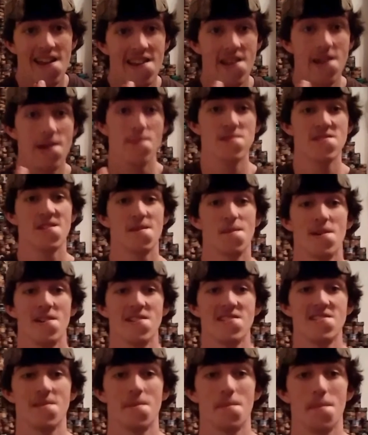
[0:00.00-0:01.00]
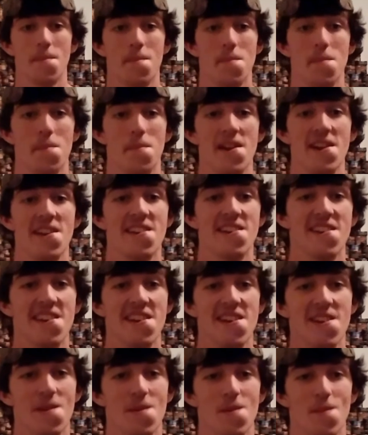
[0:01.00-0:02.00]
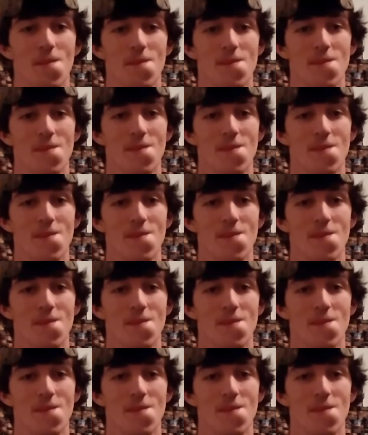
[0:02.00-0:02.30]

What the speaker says: Dip so much I'm peeing dip.